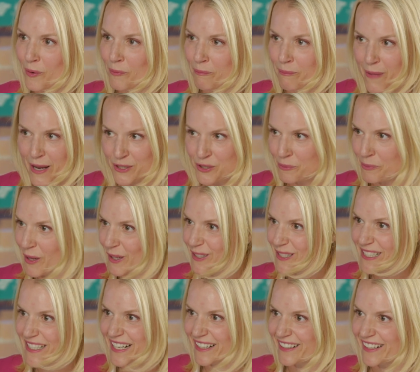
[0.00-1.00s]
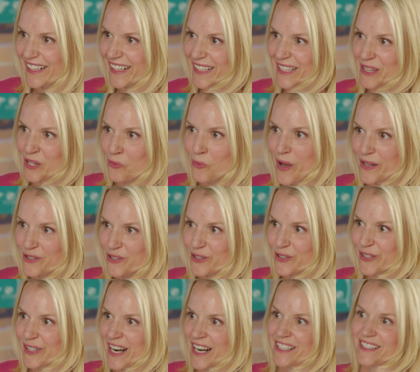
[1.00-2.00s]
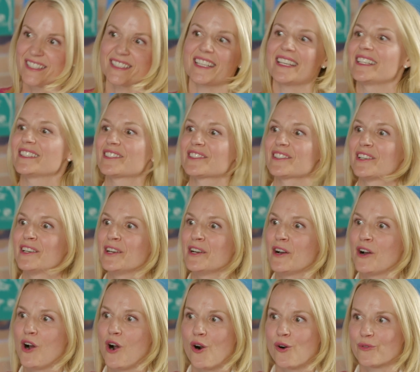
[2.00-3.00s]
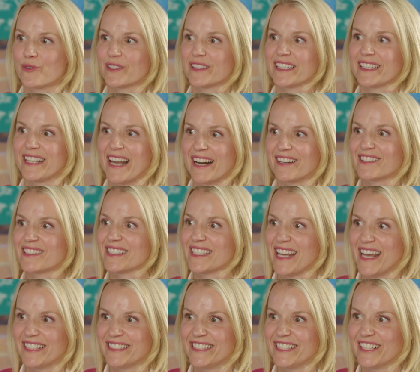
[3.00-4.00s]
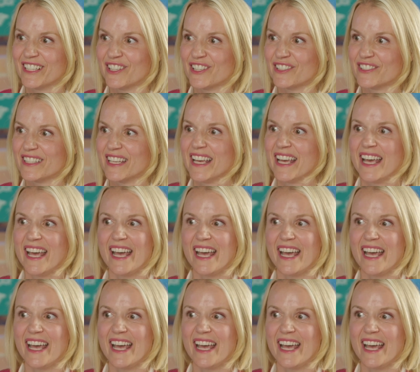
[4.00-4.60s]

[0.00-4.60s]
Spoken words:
metropolitan area in the Western United States over the next 10 years.